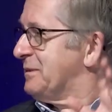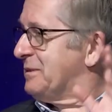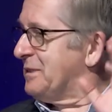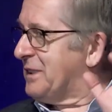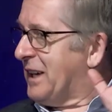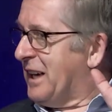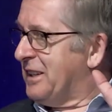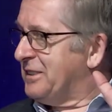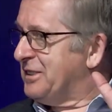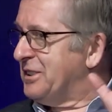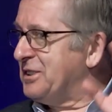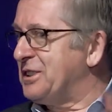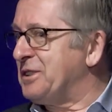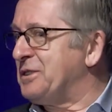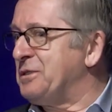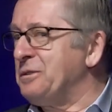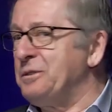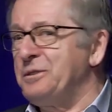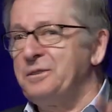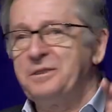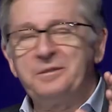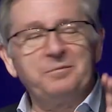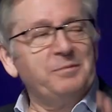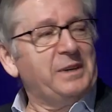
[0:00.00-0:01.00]

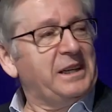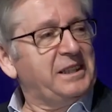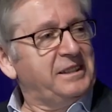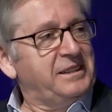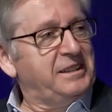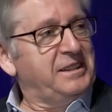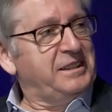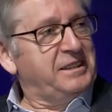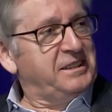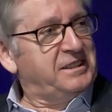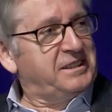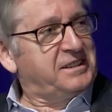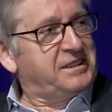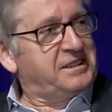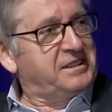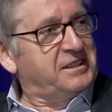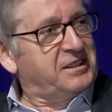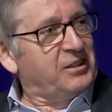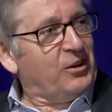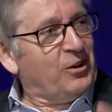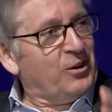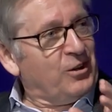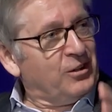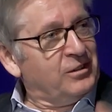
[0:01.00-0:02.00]
understood by this
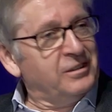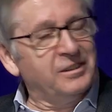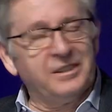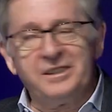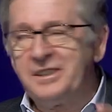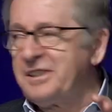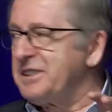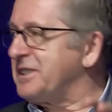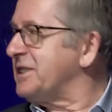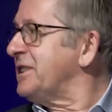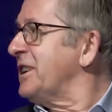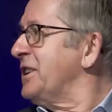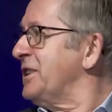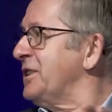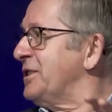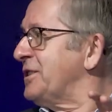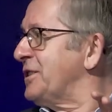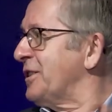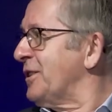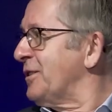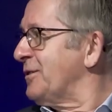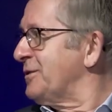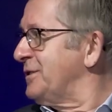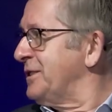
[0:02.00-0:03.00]
only the state
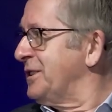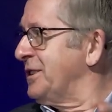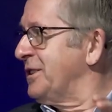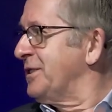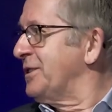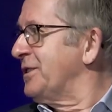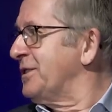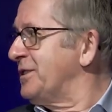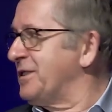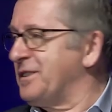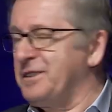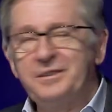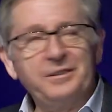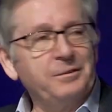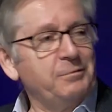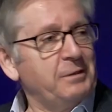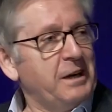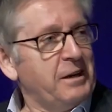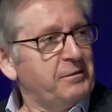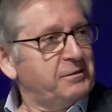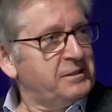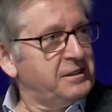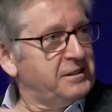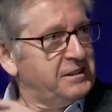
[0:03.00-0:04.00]
of the earth, you know,
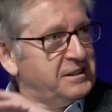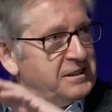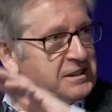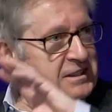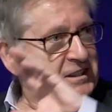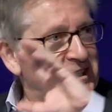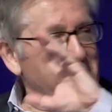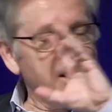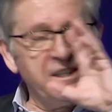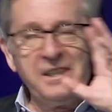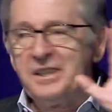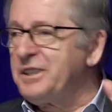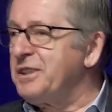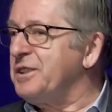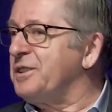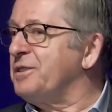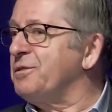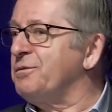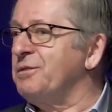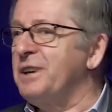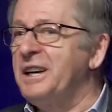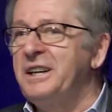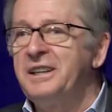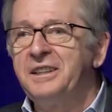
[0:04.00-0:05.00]
after this
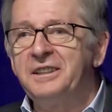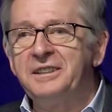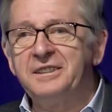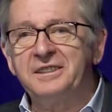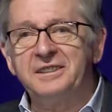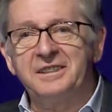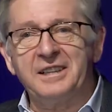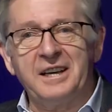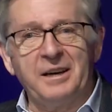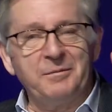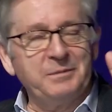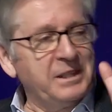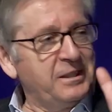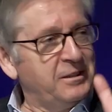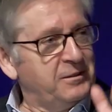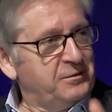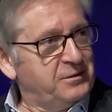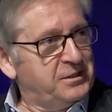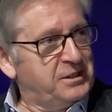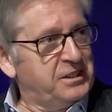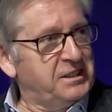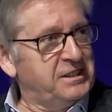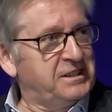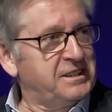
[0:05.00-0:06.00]
great coming of
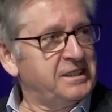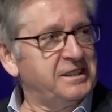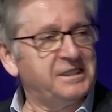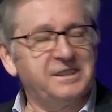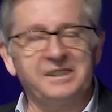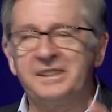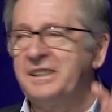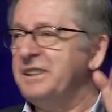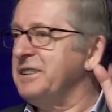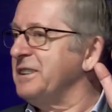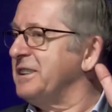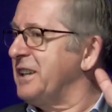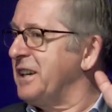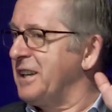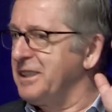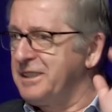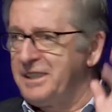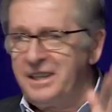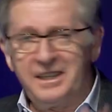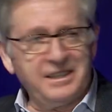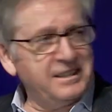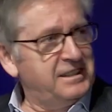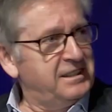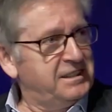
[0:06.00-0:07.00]
Jesus and
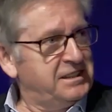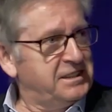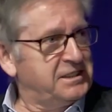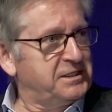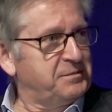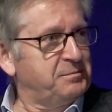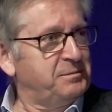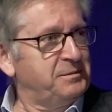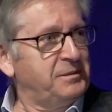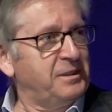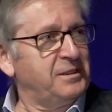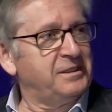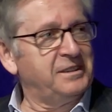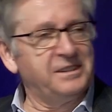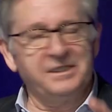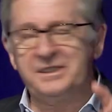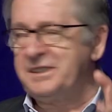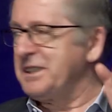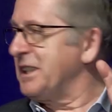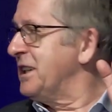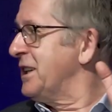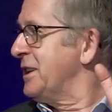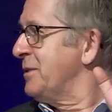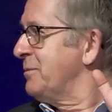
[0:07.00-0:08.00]
cataclysm on the
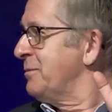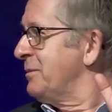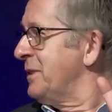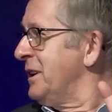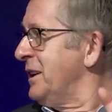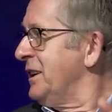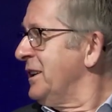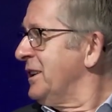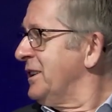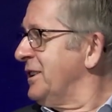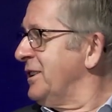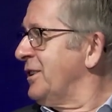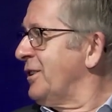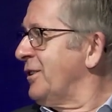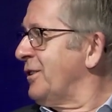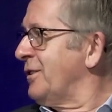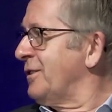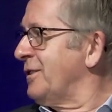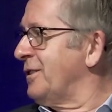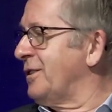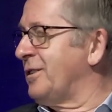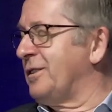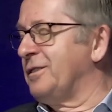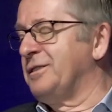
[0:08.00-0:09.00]
same,
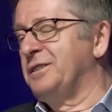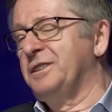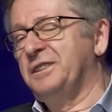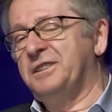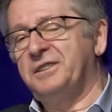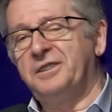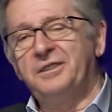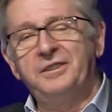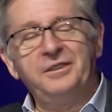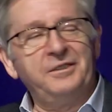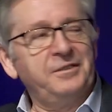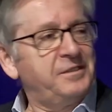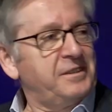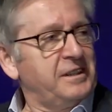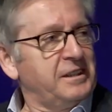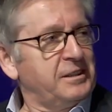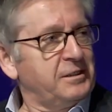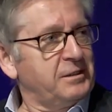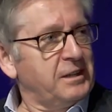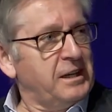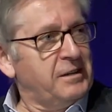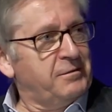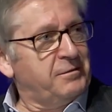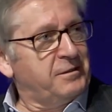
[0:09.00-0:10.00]
on this earth
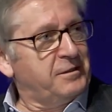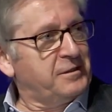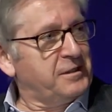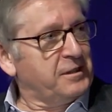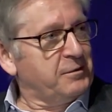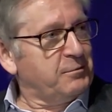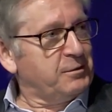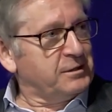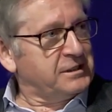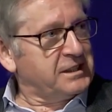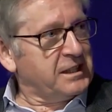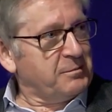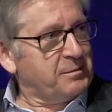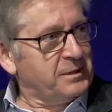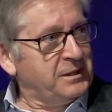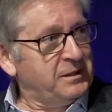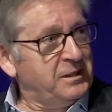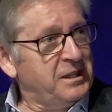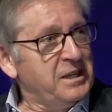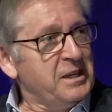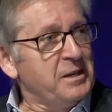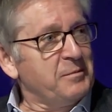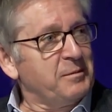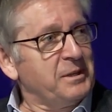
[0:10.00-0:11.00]
and everything what's happened.
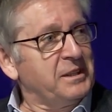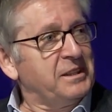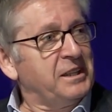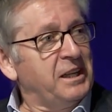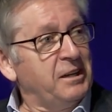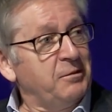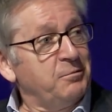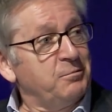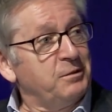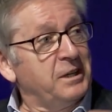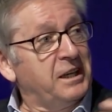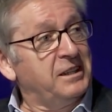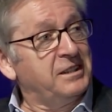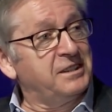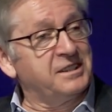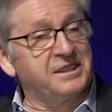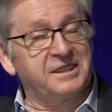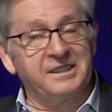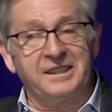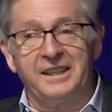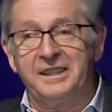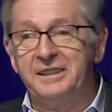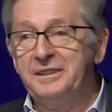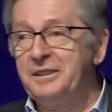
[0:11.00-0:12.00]
But now we
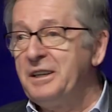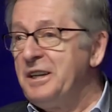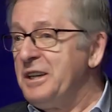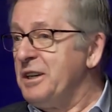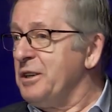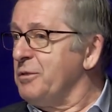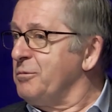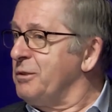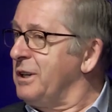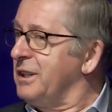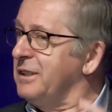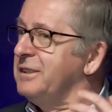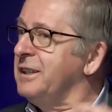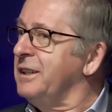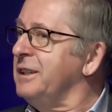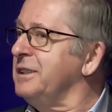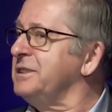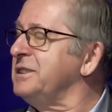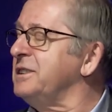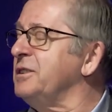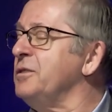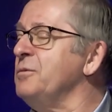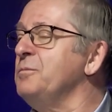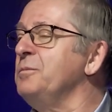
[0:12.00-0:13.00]
understand, well, there
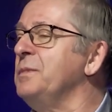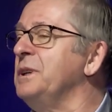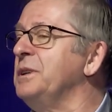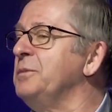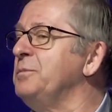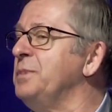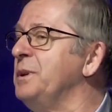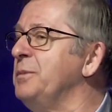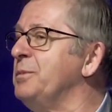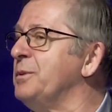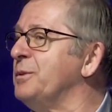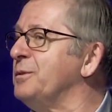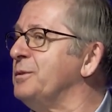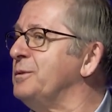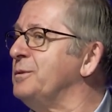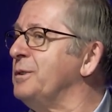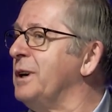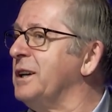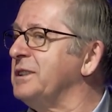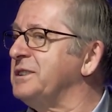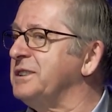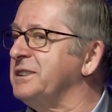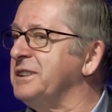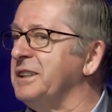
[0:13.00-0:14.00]
are so many people who
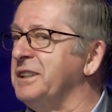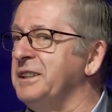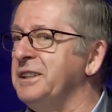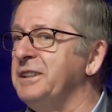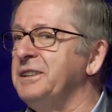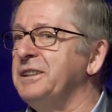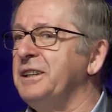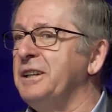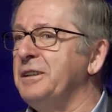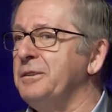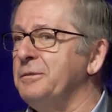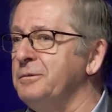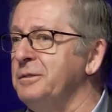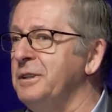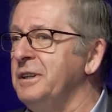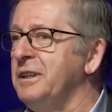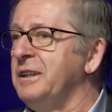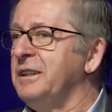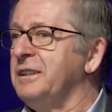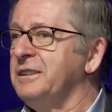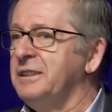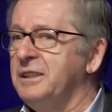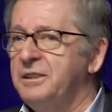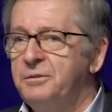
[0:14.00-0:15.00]
are saying now
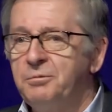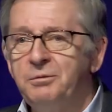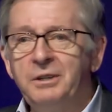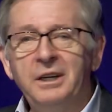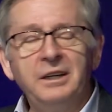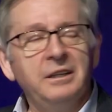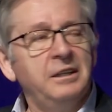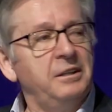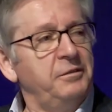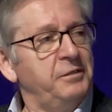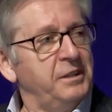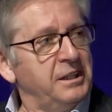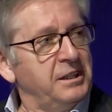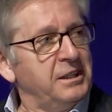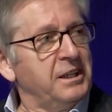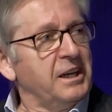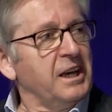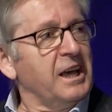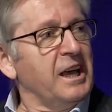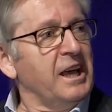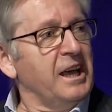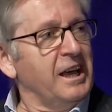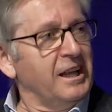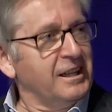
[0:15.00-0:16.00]
that we are living in a
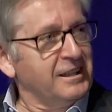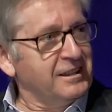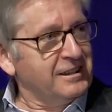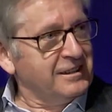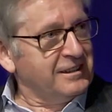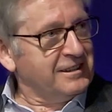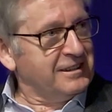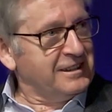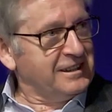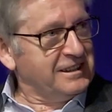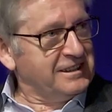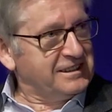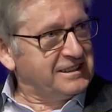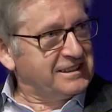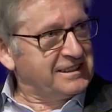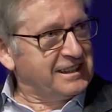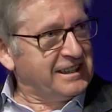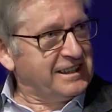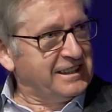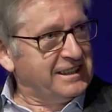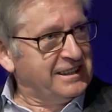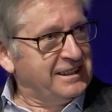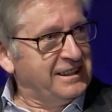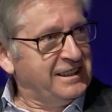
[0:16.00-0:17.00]
hell, they
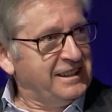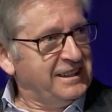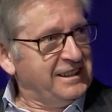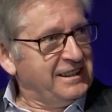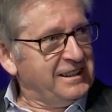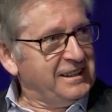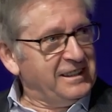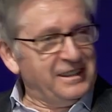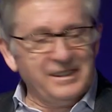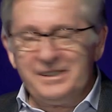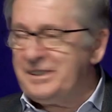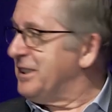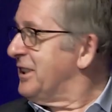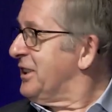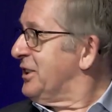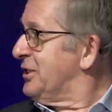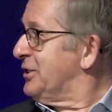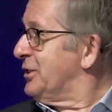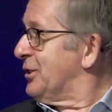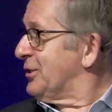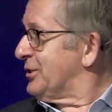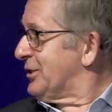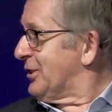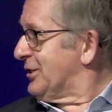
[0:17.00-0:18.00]
say,
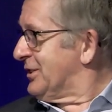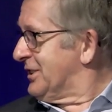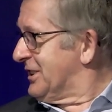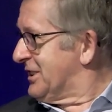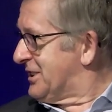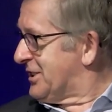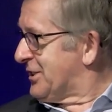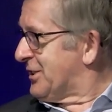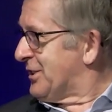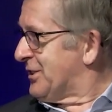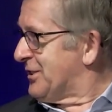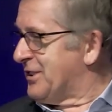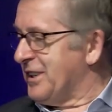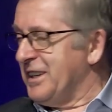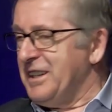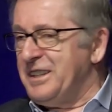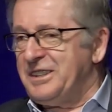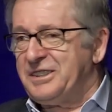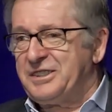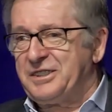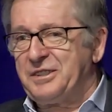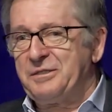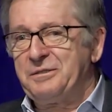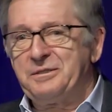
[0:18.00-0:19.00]
not on this earth.
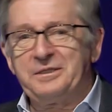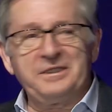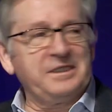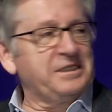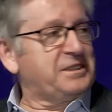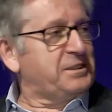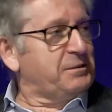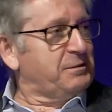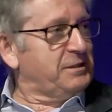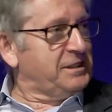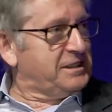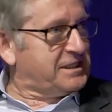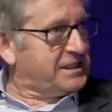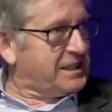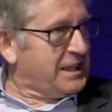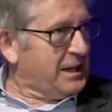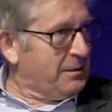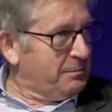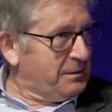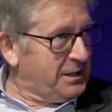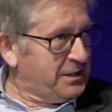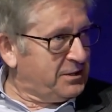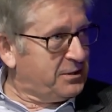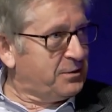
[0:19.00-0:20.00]
So it's
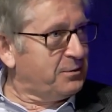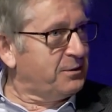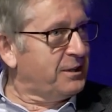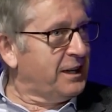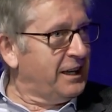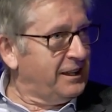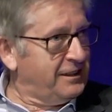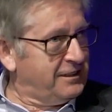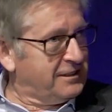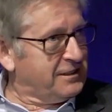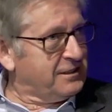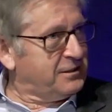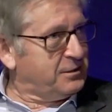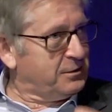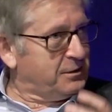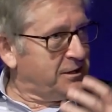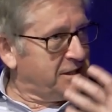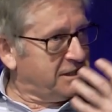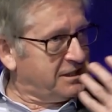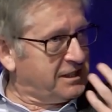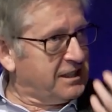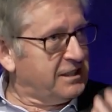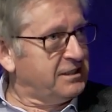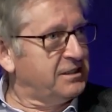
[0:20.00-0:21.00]
coming together to
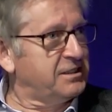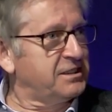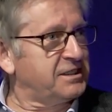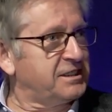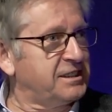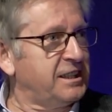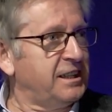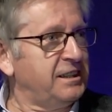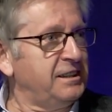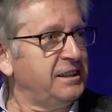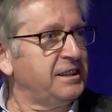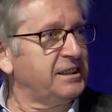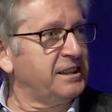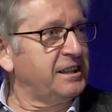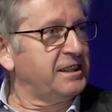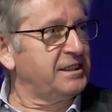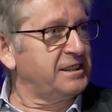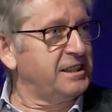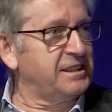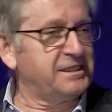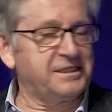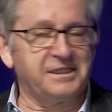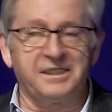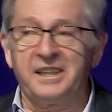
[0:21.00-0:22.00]
this understanding that
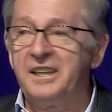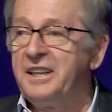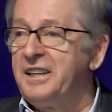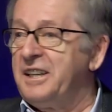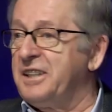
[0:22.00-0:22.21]
that's